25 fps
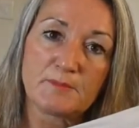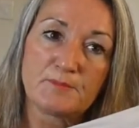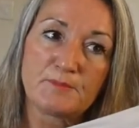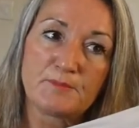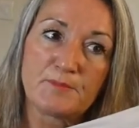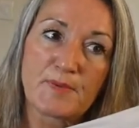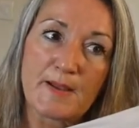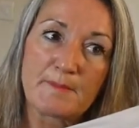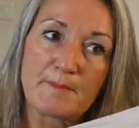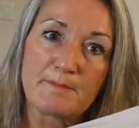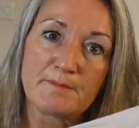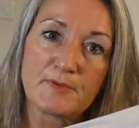
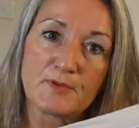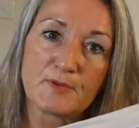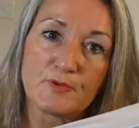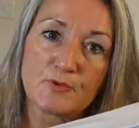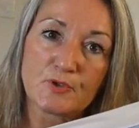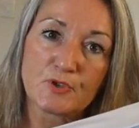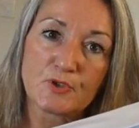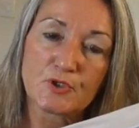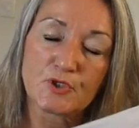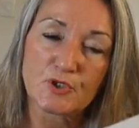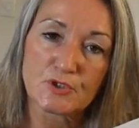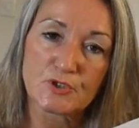bamboo
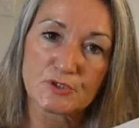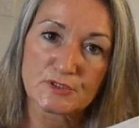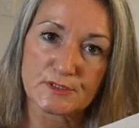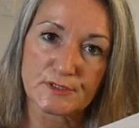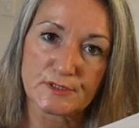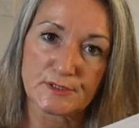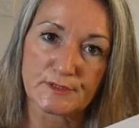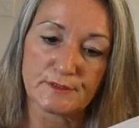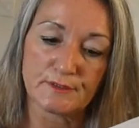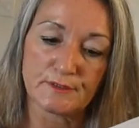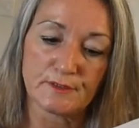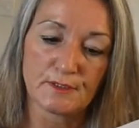
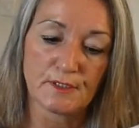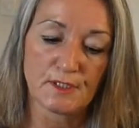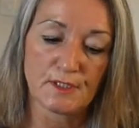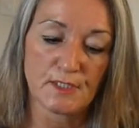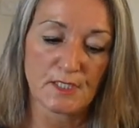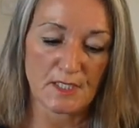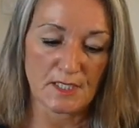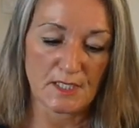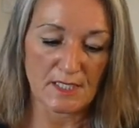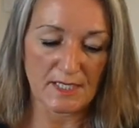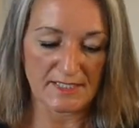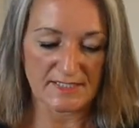cotton,
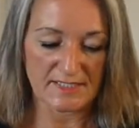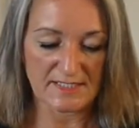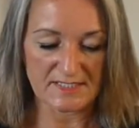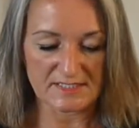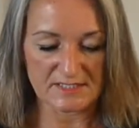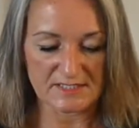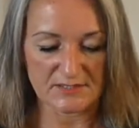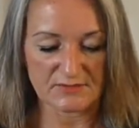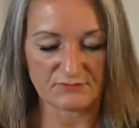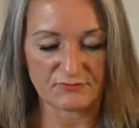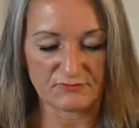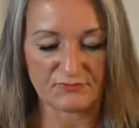and
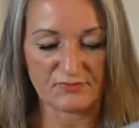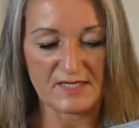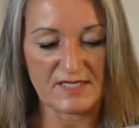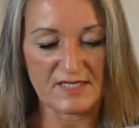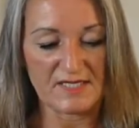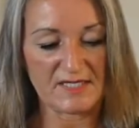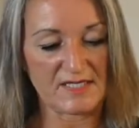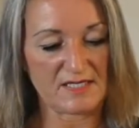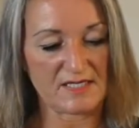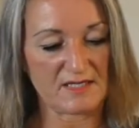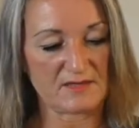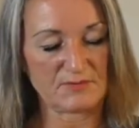it's
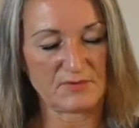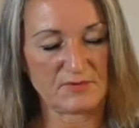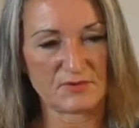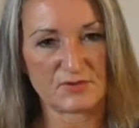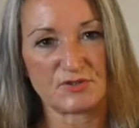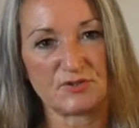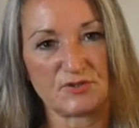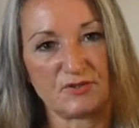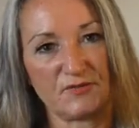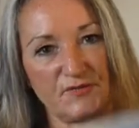really, I'm not sure if